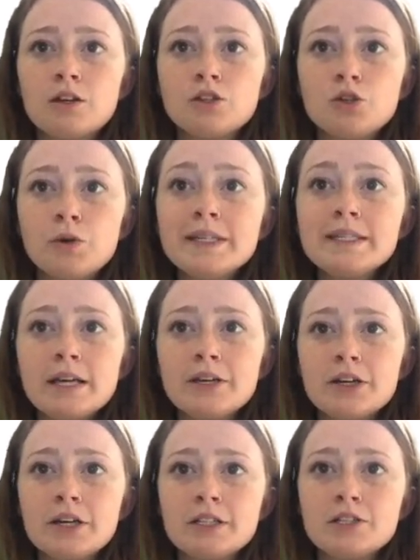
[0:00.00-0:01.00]
Choice
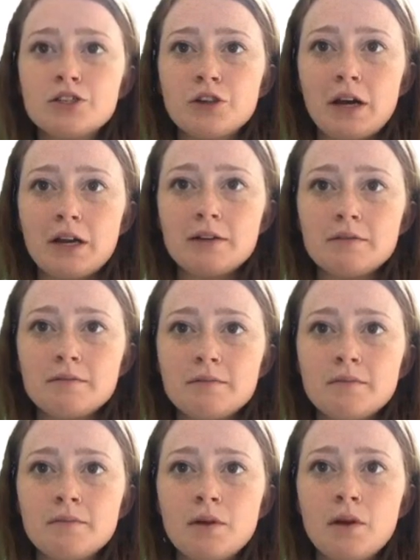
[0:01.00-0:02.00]
under constraint.
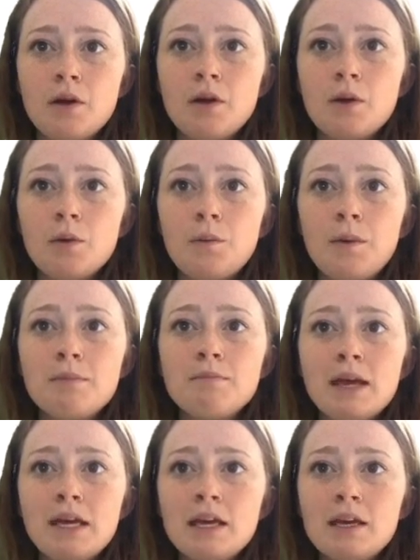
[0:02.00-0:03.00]
When
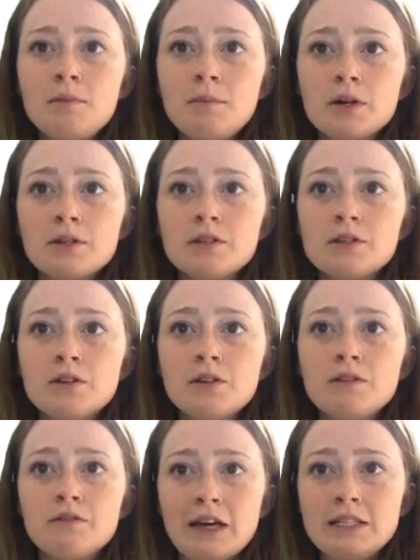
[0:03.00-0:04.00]
making personal
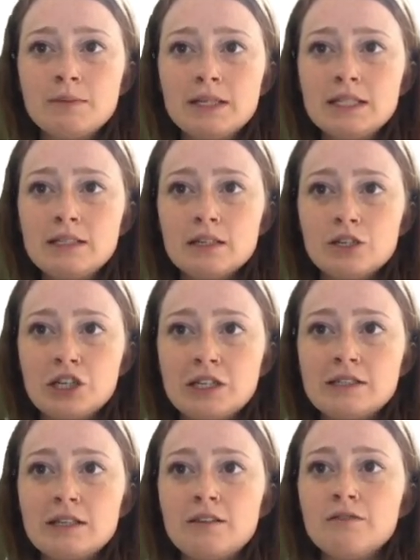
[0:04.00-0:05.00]
investment
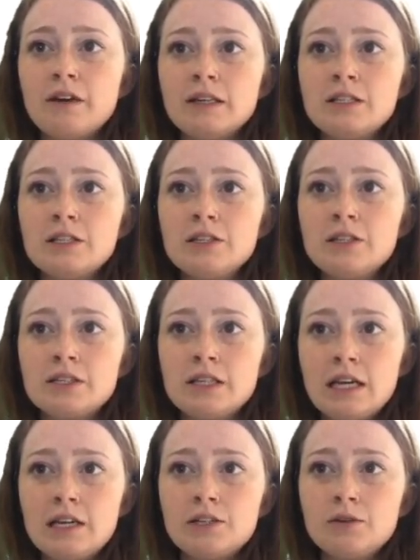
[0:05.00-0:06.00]
decisions, investors
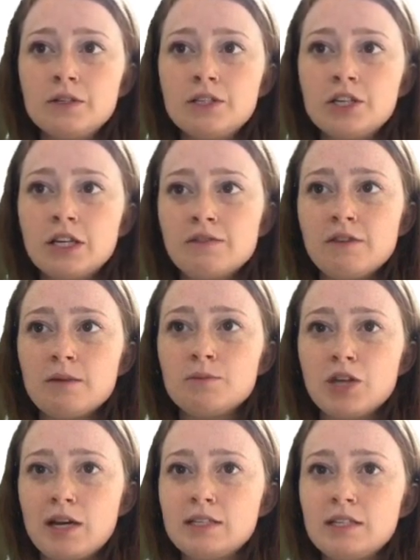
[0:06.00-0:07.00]
seek to achieve
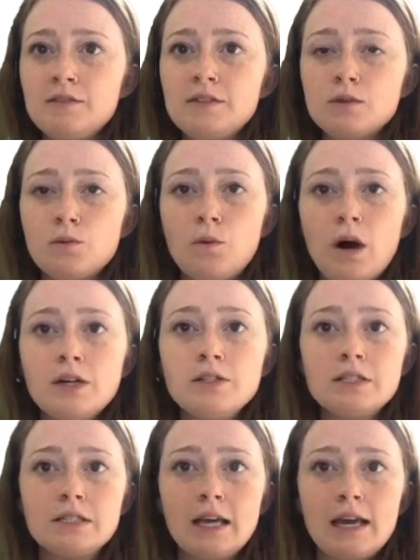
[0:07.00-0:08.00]
objectives
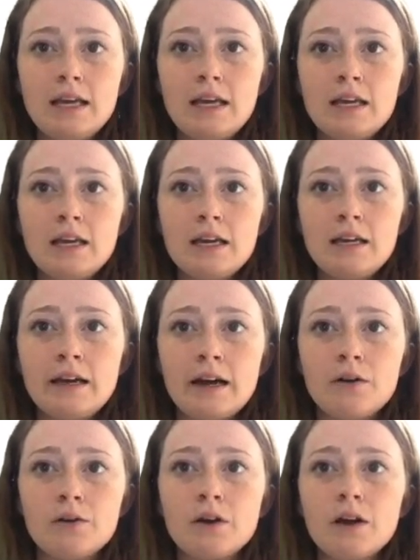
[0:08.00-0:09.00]
whilst taking
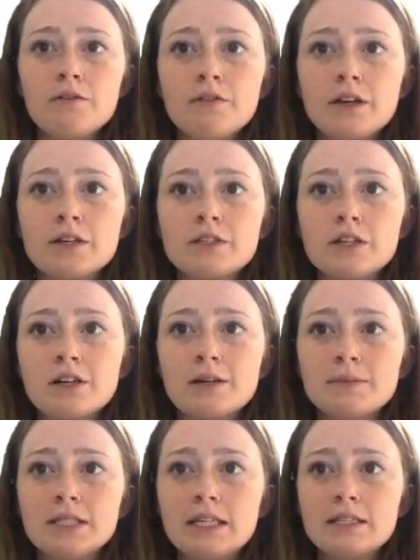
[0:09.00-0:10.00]
account of their
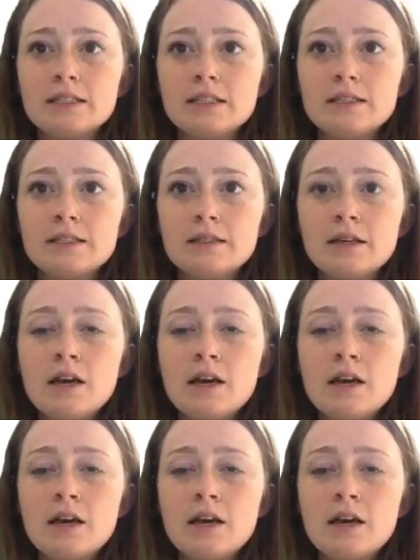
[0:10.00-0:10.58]
circumstances.